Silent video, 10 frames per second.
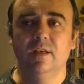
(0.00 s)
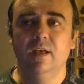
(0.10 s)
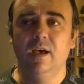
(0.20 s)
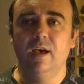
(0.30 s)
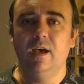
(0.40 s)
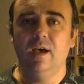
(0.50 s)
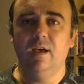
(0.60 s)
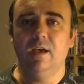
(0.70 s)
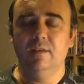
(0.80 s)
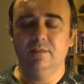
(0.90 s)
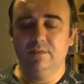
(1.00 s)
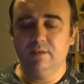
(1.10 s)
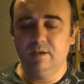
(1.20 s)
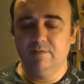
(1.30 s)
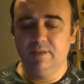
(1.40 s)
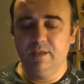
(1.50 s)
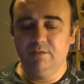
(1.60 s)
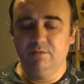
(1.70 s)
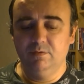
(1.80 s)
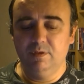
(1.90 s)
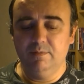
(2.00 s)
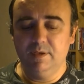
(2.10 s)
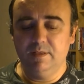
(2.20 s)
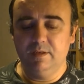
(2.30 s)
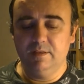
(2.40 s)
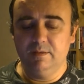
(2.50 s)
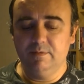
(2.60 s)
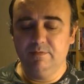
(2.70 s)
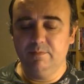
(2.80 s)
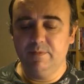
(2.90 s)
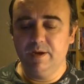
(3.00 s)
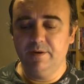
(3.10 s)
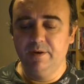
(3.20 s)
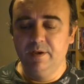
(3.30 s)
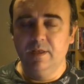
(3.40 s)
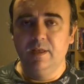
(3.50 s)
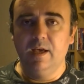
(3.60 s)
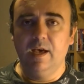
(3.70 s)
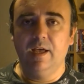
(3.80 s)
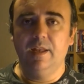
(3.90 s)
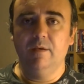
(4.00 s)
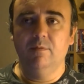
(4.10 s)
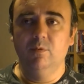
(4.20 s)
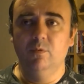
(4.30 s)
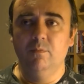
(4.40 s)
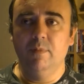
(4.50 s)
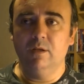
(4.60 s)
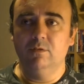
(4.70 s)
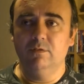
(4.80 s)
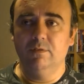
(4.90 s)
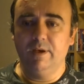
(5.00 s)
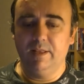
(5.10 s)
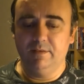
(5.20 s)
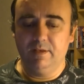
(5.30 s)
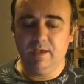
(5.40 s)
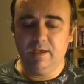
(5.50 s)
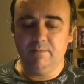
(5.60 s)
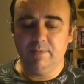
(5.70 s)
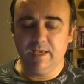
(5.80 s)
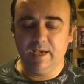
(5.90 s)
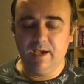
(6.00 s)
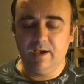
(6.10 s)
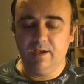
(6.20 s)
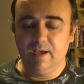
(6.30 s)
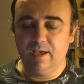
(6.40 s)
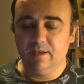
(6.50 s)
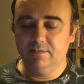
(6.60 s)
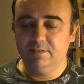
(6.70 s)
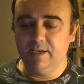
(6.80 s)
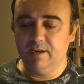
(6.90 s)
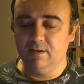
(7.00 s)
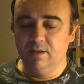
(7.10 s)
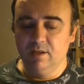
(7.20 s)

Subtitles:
I have ideas to deviate a little bit from there, and I will do Magnus the Red in my style.